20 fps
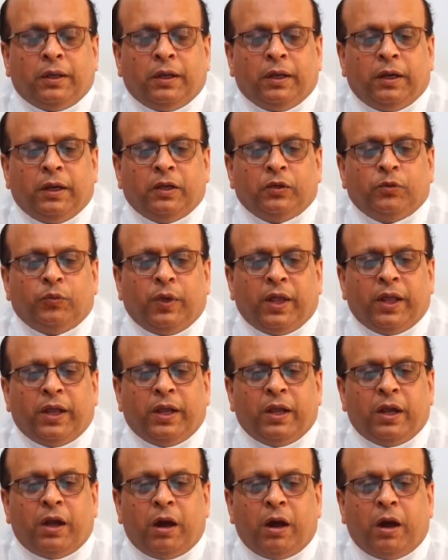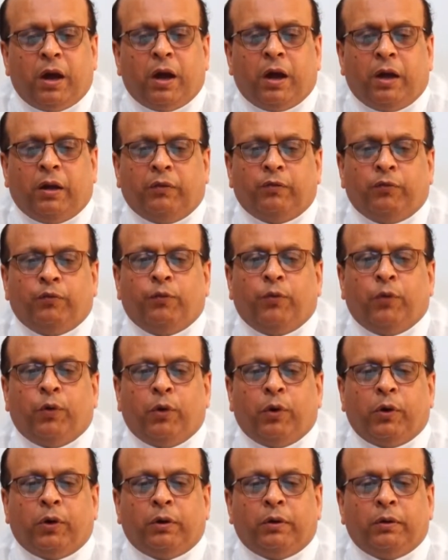It is very hard
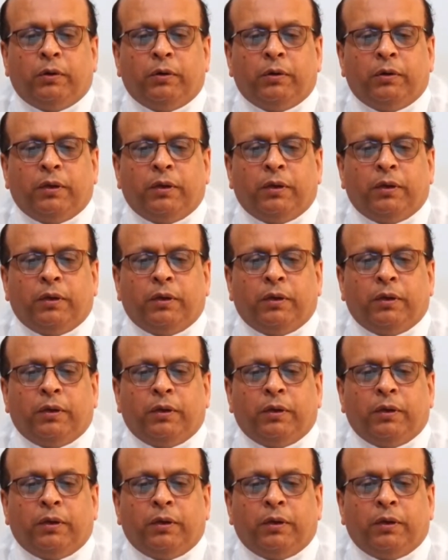for